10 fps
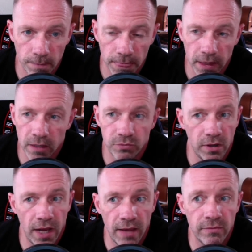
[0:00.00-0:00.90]
And if you're
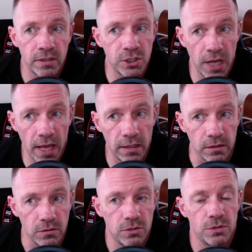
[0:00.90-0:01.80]
having a
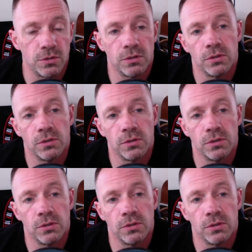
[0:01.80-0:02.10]
challenge,